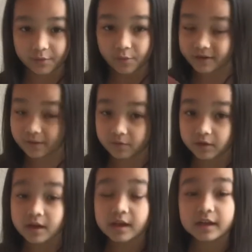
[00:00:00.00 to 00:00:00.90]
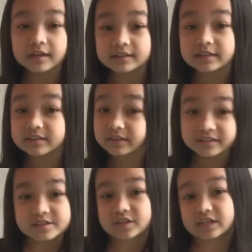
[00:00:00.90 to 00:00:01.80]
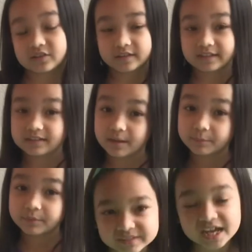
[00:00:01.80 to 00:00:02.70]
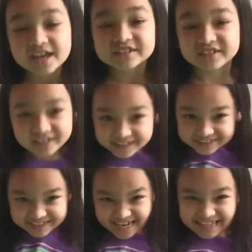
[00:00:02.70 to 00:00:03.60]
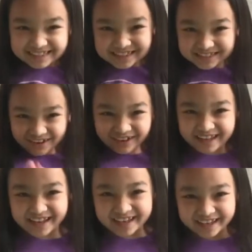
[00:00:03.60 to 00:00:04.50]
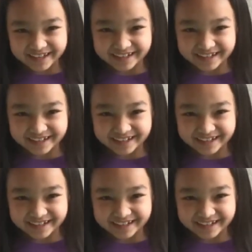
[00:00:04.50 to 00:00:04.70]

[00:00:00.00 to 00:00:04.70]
whatever, because it's good to change things up. So let's get started.